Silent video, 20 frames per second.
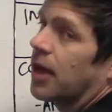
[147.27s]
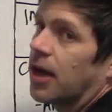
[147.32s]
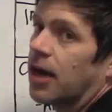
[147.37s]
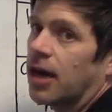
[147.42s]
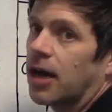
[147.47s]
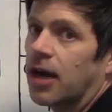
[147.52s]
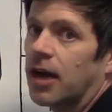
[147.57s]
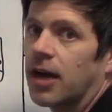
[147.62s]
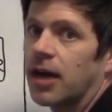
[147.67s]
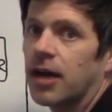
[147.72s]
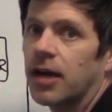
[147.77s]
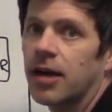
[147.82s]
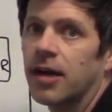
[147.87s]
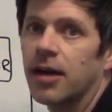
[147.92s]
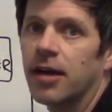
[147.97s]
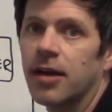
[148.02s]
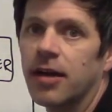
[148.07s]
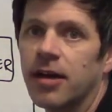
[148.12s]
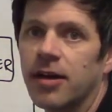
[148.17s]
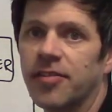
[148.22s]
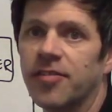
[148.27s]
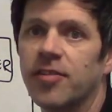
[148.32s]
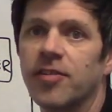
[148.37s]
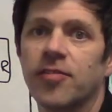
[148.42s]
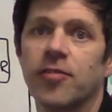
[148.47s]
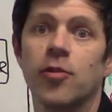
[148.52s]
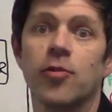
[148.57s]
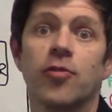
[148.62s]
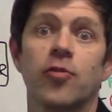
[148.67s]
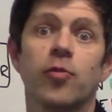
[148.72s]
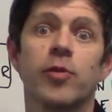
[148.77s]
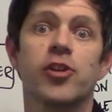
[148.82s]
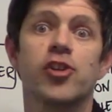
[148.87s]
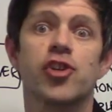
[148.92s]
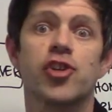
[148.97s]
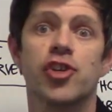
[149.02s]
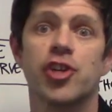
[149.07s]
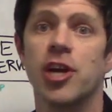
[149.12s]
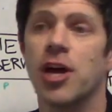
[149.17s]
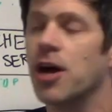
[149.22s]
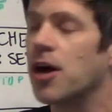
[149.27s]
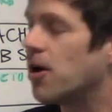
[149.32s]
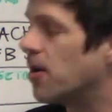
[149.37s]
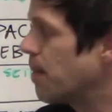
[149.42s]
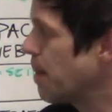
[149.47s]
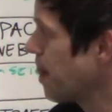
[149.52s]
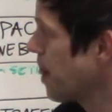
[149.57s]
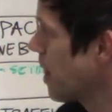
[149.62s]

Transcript: a Cisco switch shell.